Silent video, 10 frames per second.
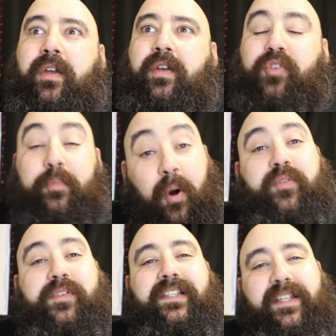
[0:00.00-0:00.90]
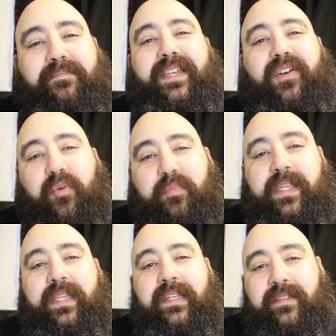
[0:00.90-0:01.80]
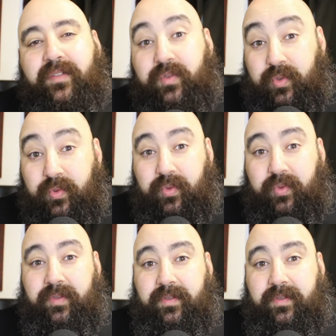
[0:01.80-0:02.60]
supposedly being obedient to.